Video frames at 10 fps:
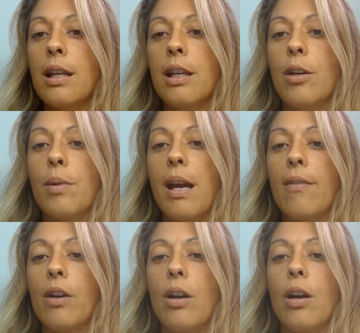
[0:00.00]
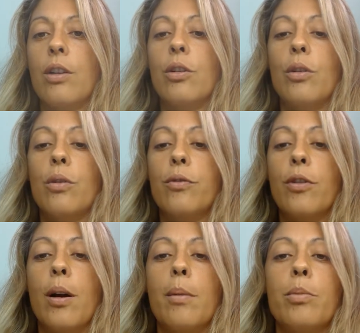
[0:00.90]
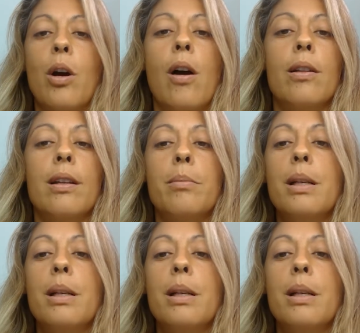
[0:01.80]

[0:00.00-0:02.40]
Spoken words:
Here we have a condo from Colin